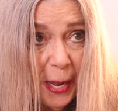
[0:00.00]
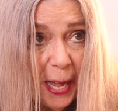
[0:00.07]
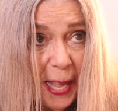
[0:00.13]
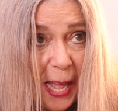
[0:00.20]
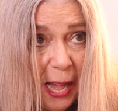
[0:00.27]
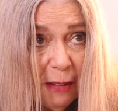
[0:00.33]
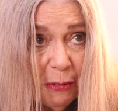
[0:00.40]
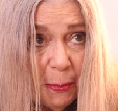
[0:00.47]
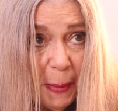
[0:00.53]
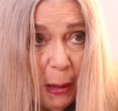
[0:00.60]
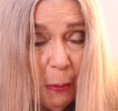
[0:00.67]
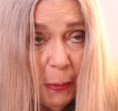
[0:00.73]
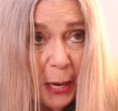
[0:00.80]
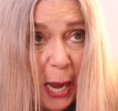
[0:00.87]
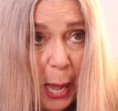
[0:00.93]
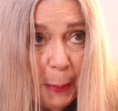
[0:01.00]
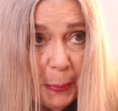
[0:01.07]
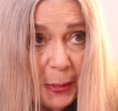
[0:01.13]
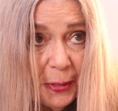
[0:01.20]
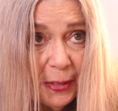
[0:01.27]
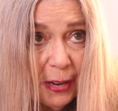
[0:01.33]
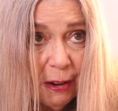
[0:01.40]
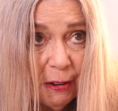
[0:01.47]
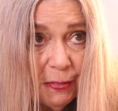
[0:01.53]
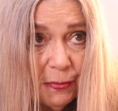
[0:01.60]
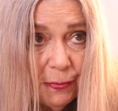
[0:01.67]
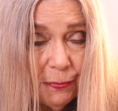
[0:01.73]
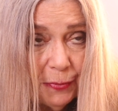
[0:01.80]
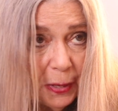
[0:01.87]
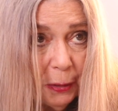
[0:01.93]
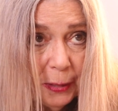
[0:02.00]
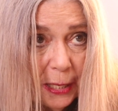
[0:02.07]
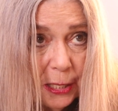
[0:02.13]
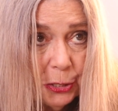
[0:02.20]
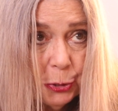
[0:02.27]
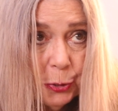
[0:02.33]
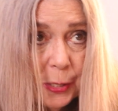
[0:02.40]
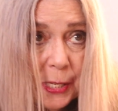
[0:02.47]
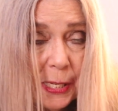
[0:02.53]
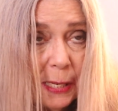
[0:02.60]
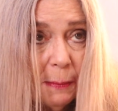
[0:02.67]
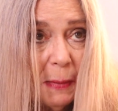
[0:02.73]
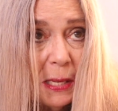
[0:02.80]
I have about what happened there, very interesting.